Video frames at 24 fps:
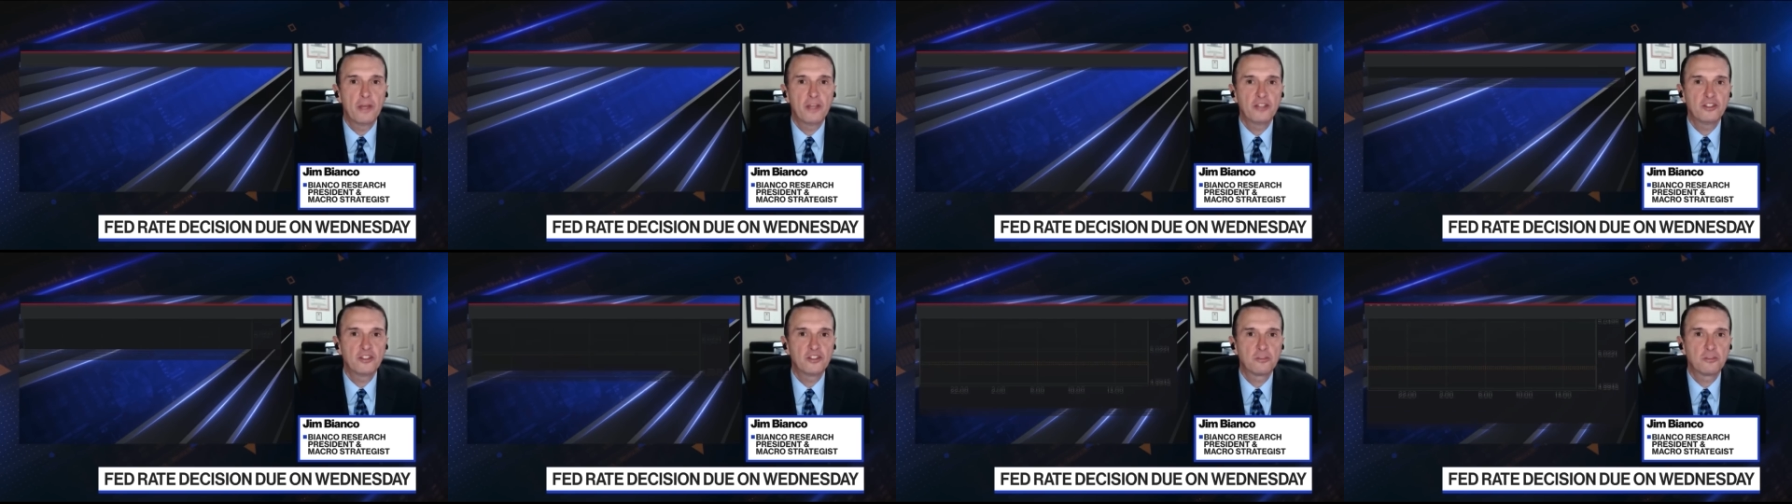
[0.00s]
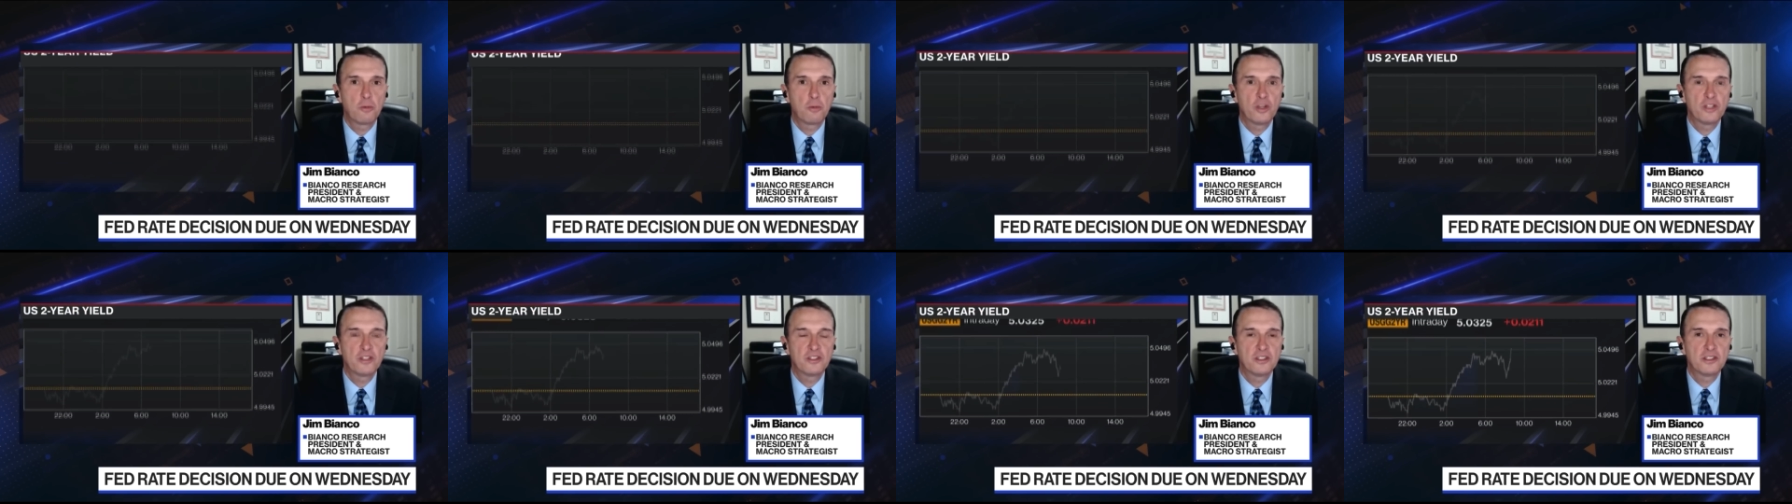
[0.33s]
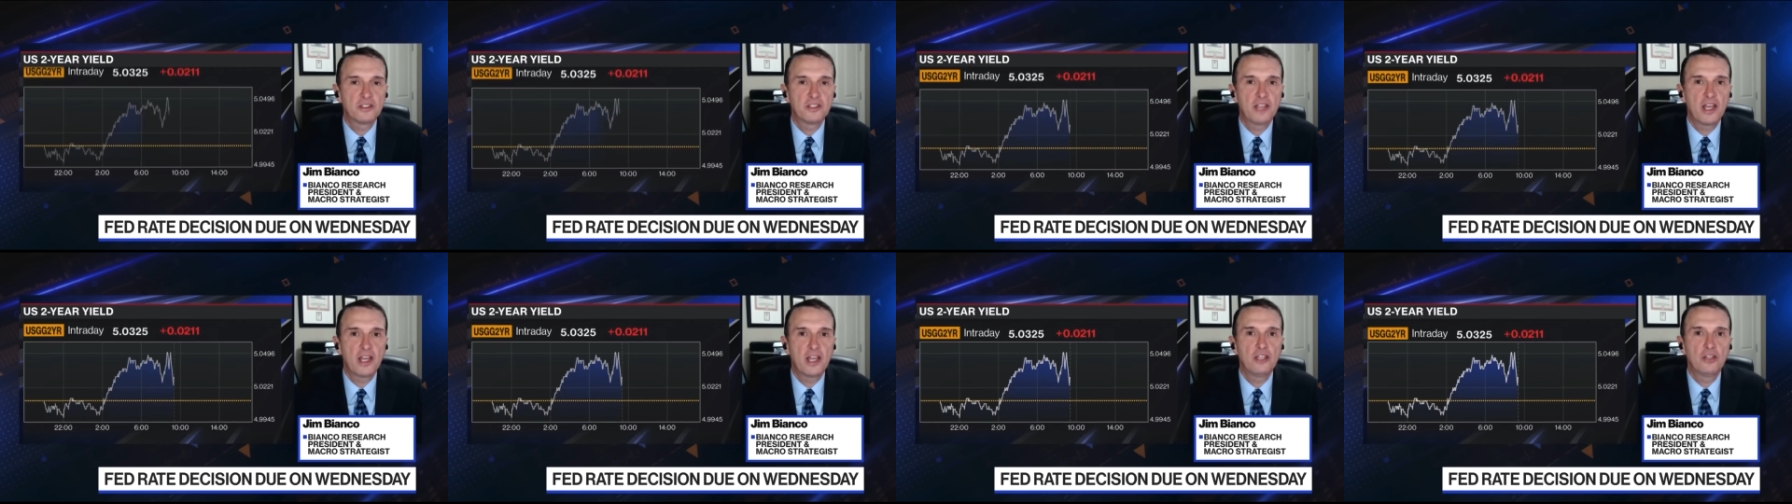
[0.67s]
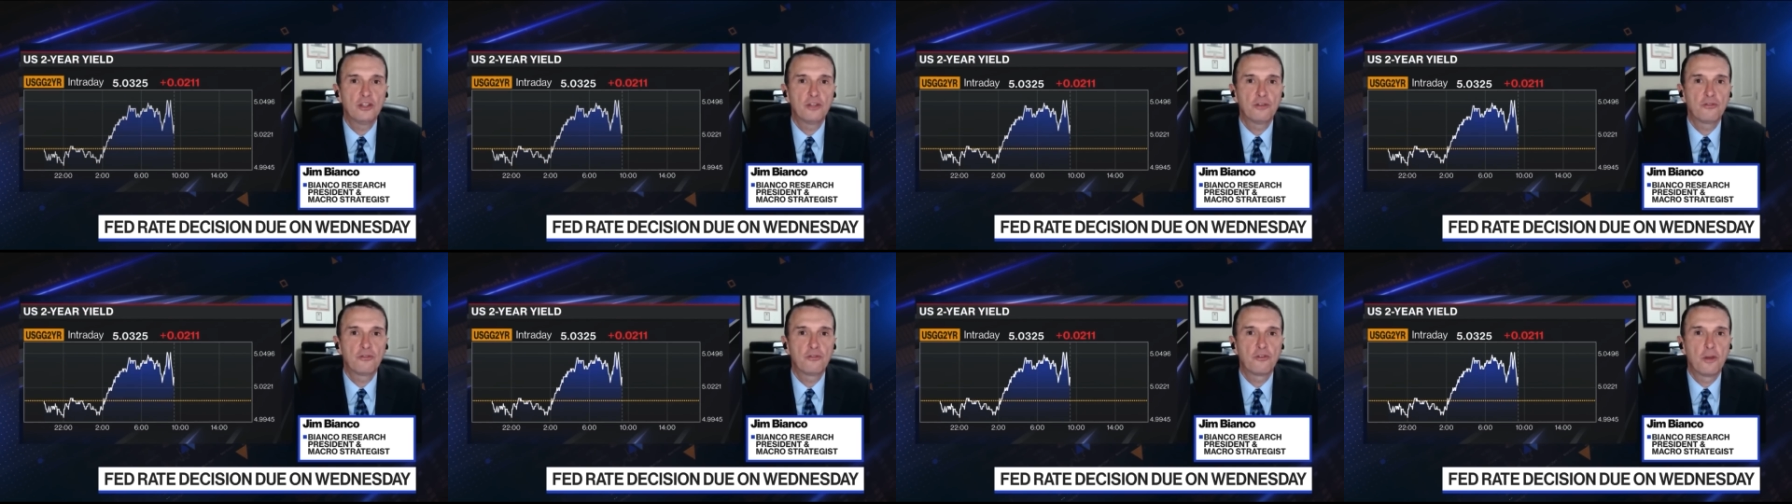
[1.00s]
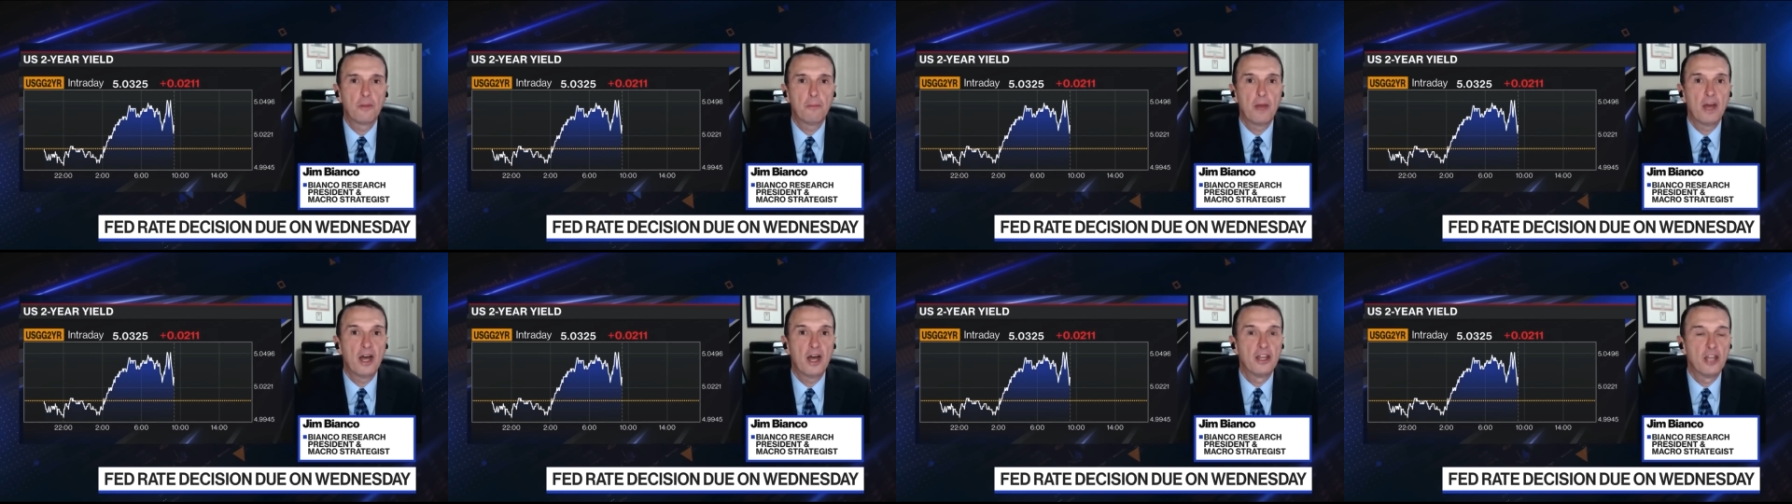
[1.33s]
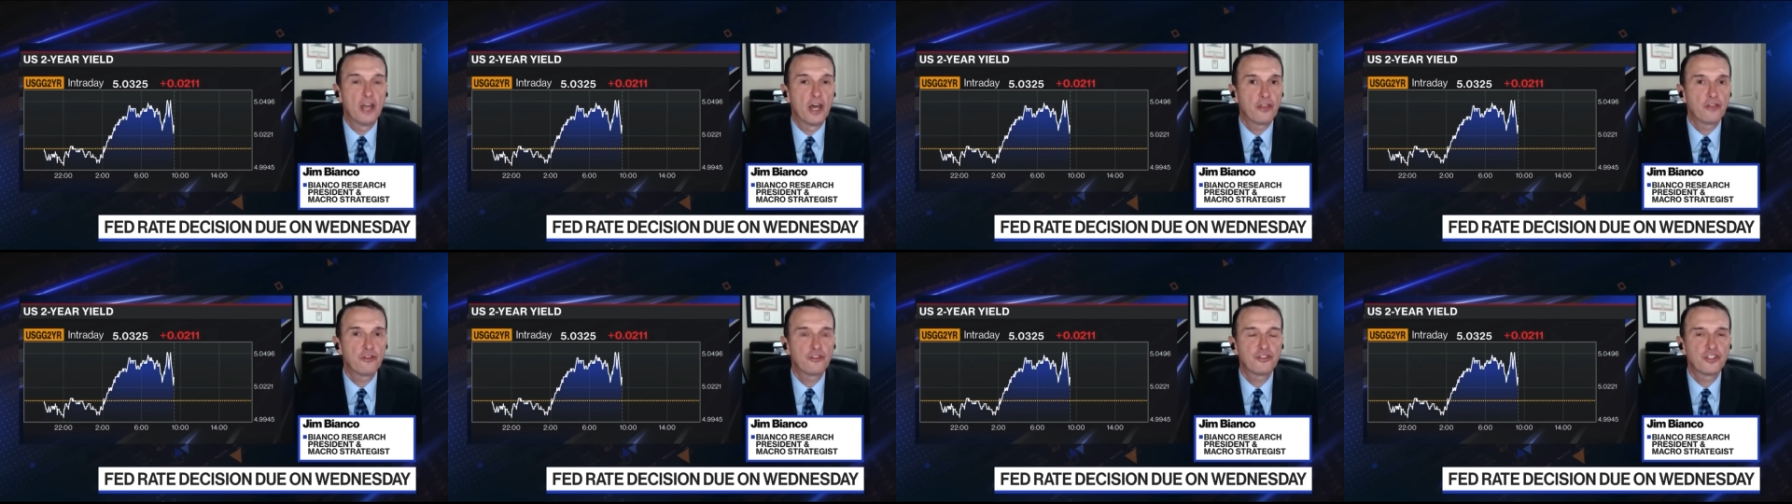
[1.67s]
basis points in the 10 year from
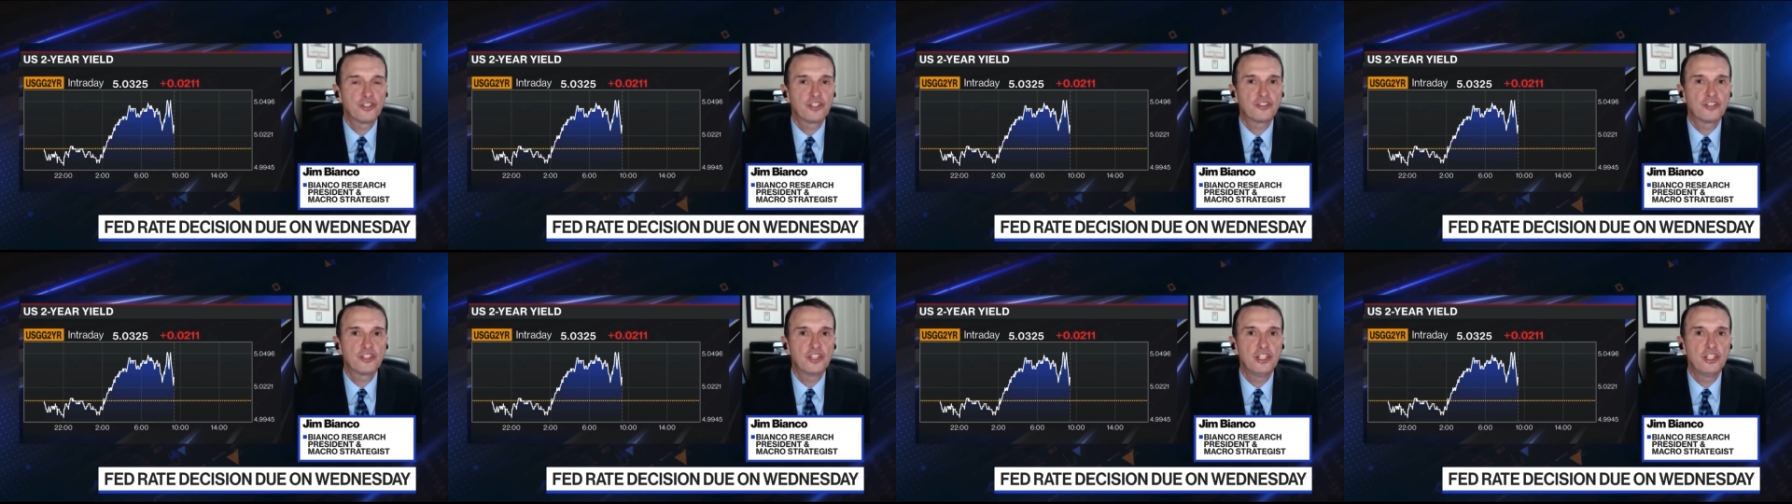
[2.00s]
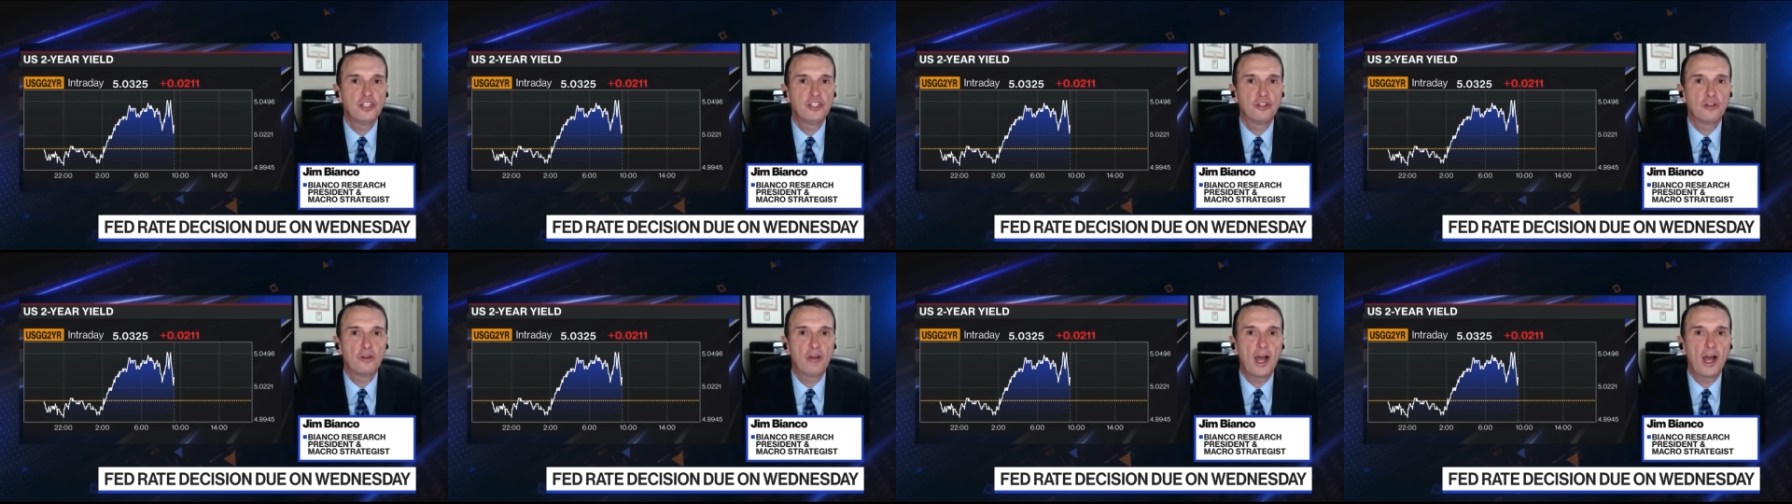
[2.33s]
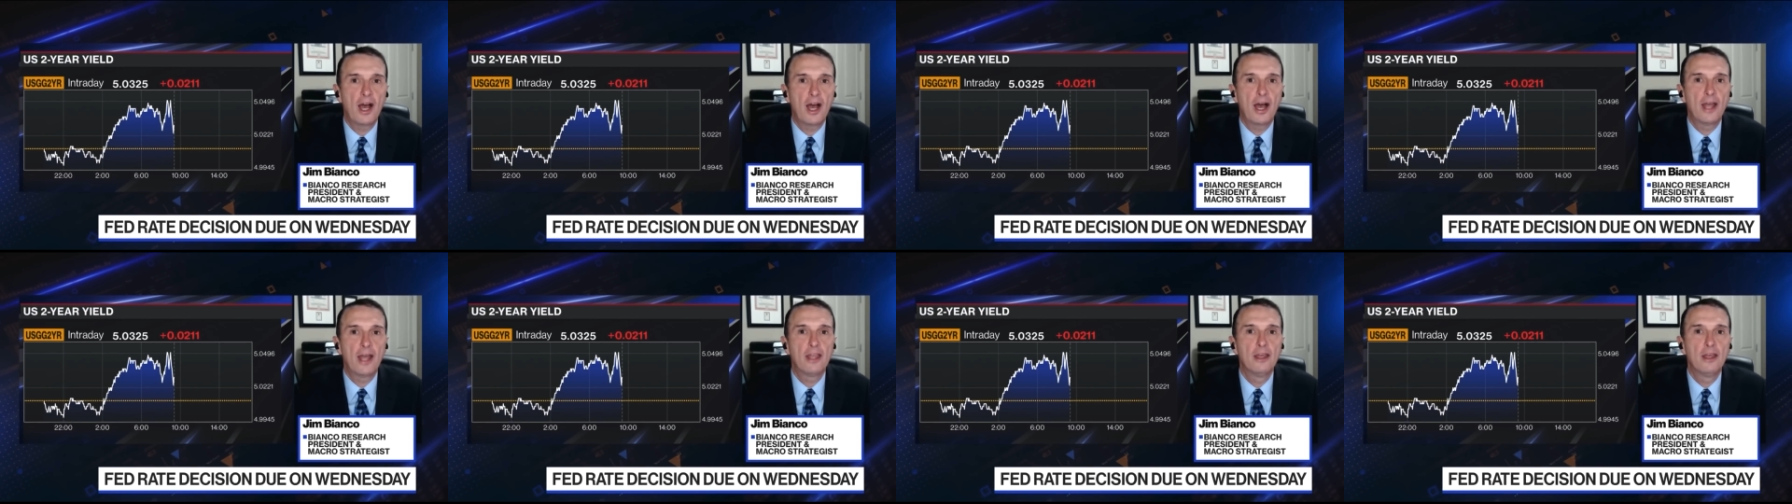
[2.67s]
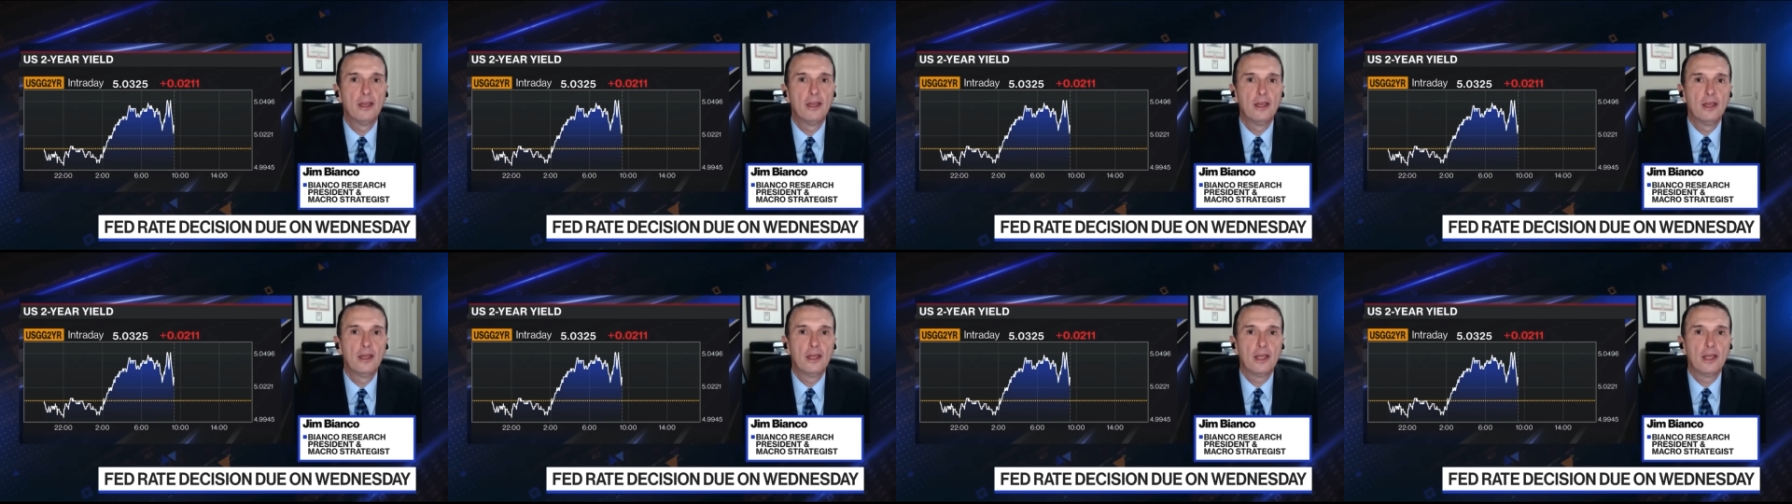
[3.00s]
another 16 year high.